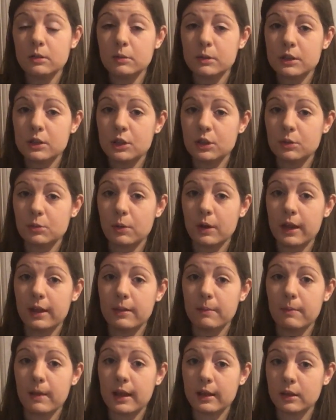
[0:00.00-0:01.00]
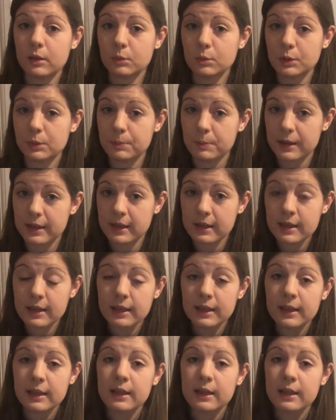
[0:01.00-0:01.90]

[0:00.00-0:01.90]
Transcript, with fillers: which is where the melon would be,